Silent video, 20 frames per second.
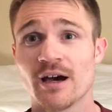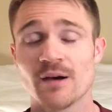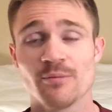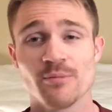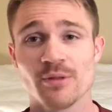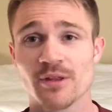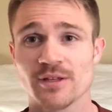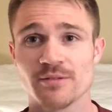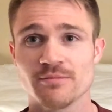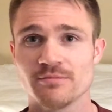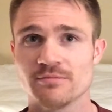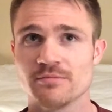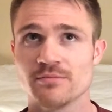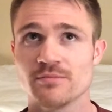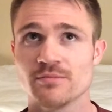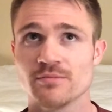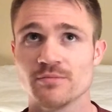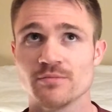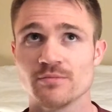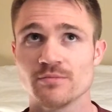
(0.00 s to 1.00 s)
Played
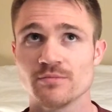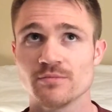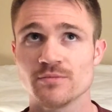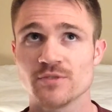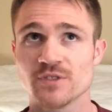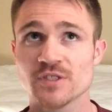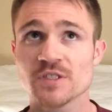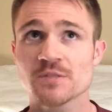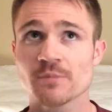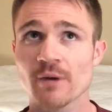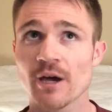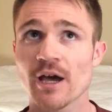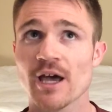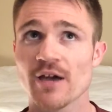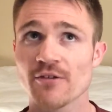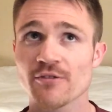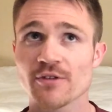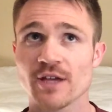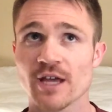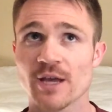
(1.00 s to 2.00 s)
just about
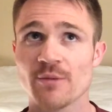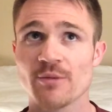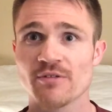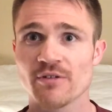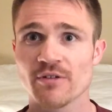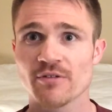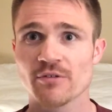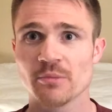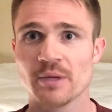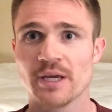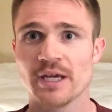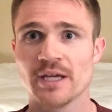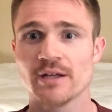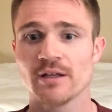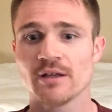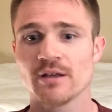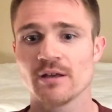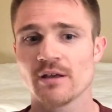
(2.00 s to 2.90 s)
every game they've ever made,